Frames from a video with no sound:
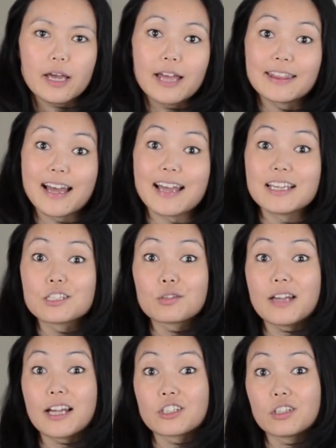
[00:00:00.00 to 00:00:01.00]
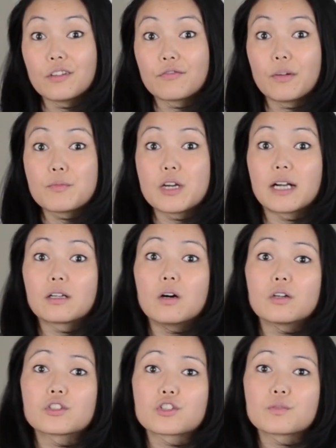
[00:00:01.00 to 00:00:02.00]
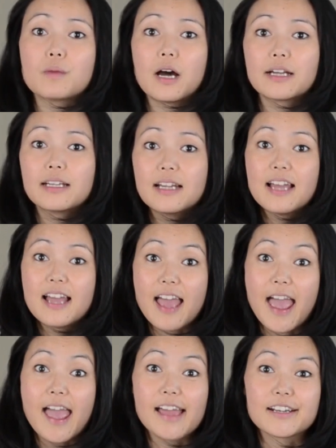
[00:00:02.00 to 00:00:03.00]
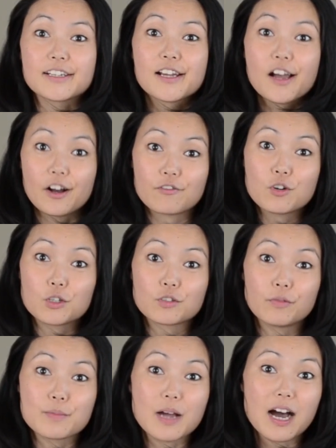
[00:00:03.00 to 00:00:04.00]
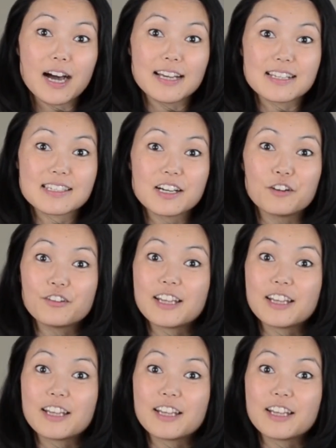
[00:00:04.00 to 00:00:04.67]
And that is actually from your unconscious mind and of course from your higher self.